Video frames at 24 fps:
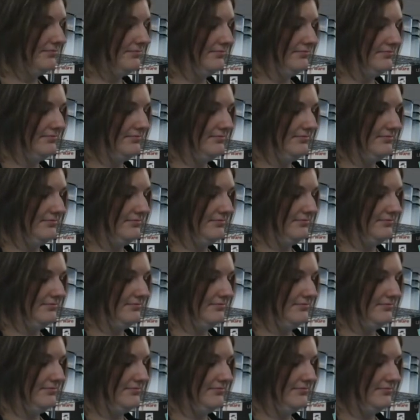
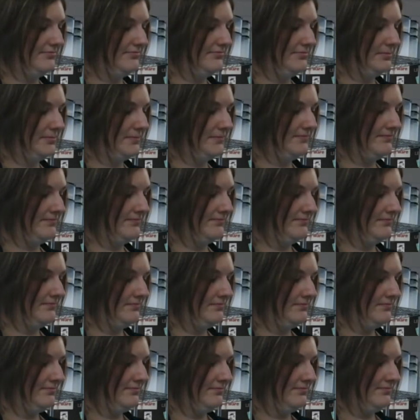
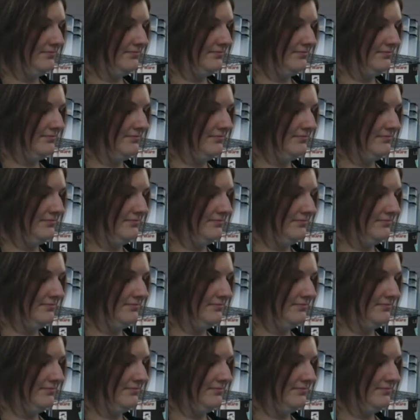No words are spoken by the person on screen.